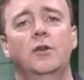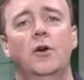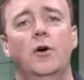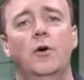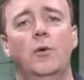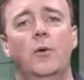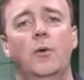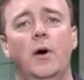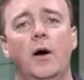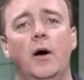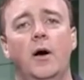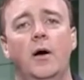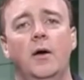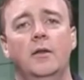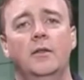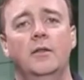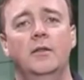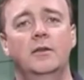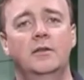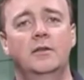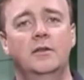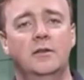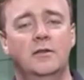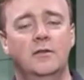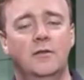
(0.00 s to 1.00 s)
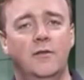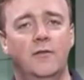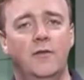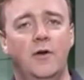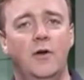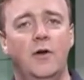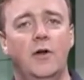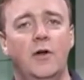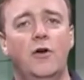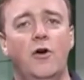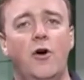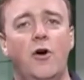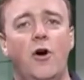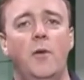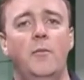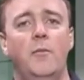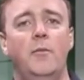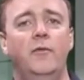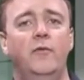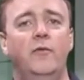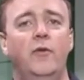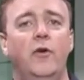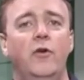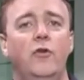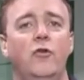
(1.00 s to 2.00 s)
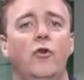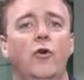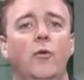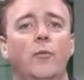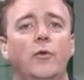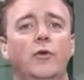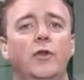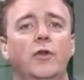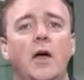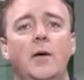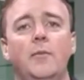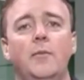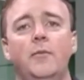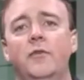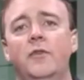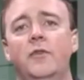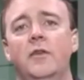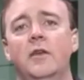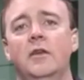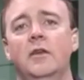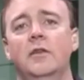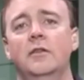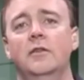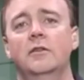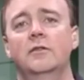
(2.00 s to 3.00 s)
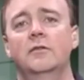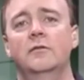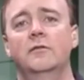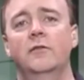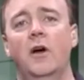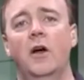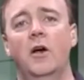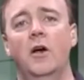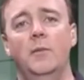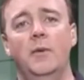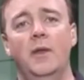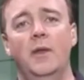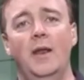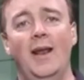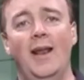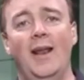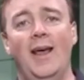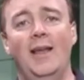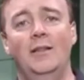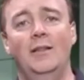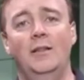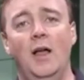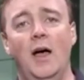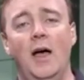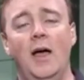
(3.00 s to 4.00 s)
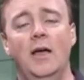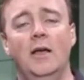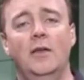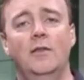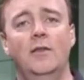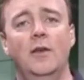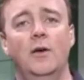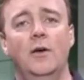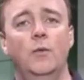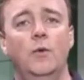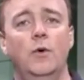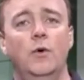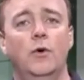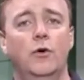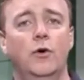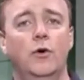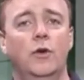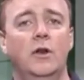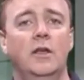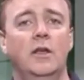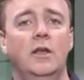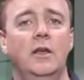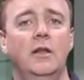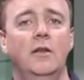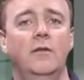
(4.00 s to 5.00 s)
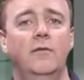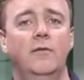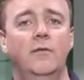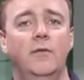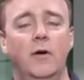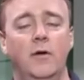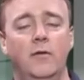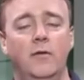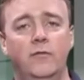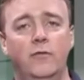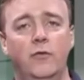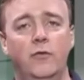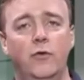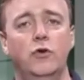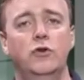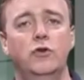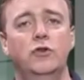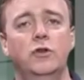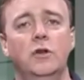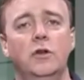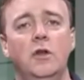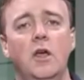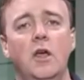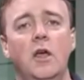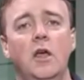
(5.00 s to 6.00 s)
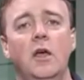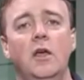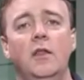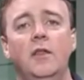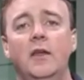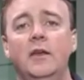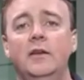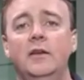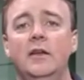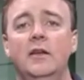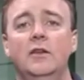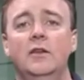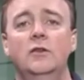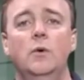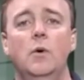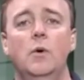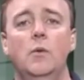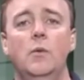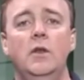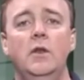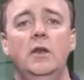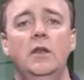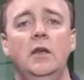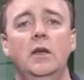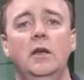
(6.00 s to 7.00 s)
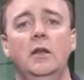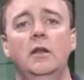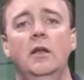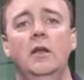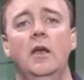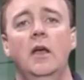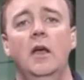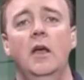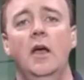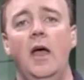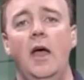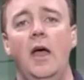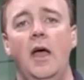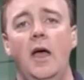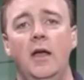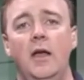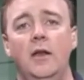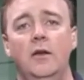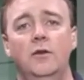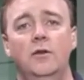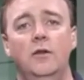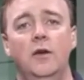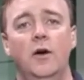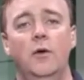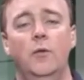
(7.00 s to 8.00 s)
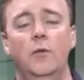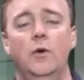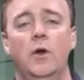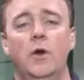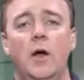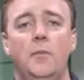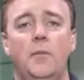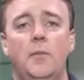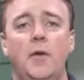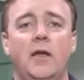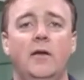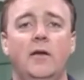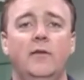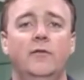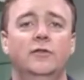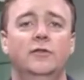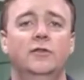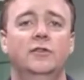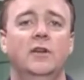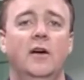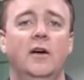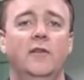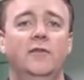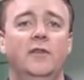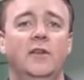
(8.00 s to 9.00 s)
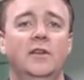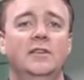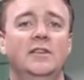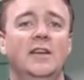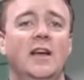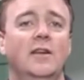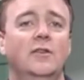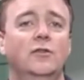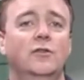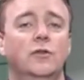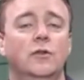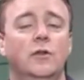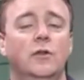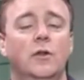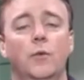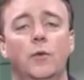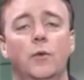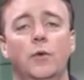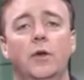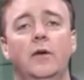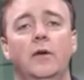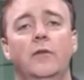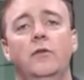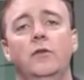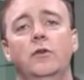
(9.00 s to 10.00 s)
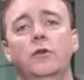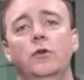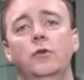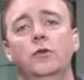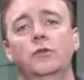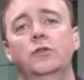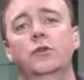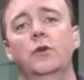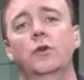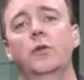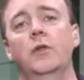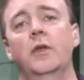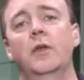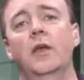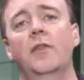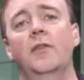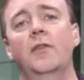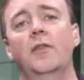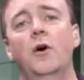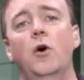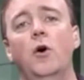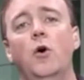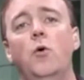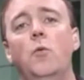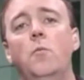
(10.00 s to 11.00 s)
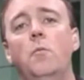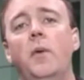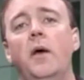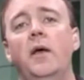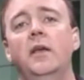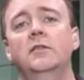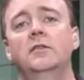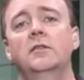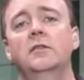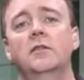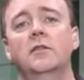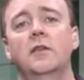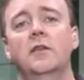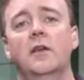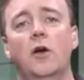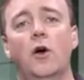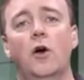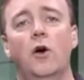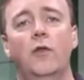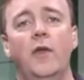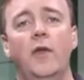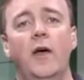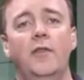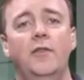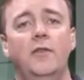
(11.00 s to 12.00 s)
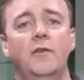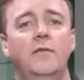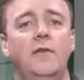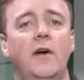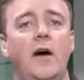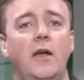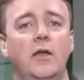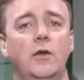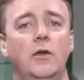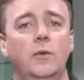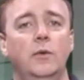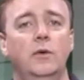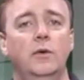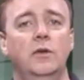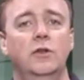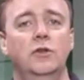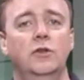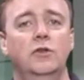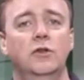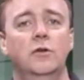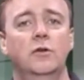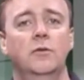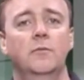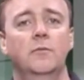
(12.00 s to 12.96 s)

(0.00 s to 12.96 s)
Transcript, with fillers: uh, this is a very common, very normal type of thing in this environment and I like that we are going to get a, a version that does what we need and uh, we're not paying for stuff that's extra that we'll never use. So they got the Home Basic, they call that the Value Edition.